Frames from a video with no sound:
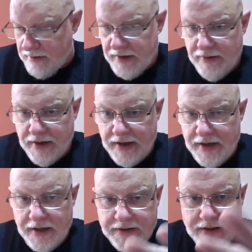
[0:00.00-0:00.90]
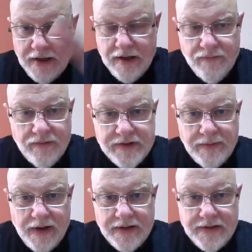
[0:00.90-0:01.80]
you're going to get a ton of
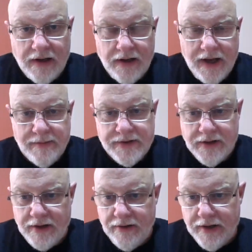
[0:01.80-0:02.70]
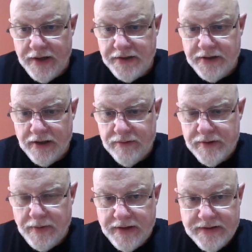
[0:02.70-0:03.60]
response on Amazon. You'll get a ton of
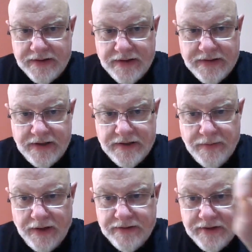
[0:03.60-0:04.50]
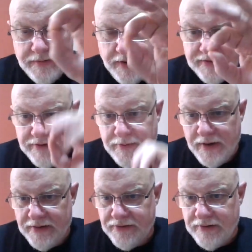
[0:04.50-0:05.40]
responses that say sponsored,
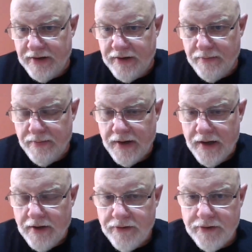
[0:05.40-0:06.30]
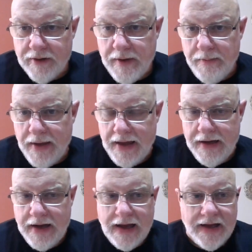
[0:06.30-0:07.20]
and they're going to be
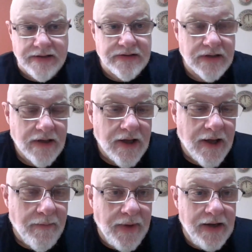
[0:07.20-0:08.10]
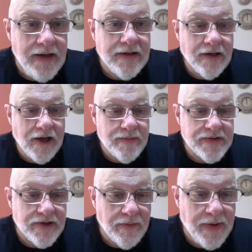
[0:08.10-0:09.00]
paid ads. Many
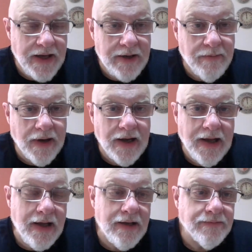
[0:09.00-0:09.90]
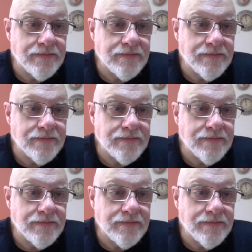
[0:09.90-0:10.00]
times they're paid by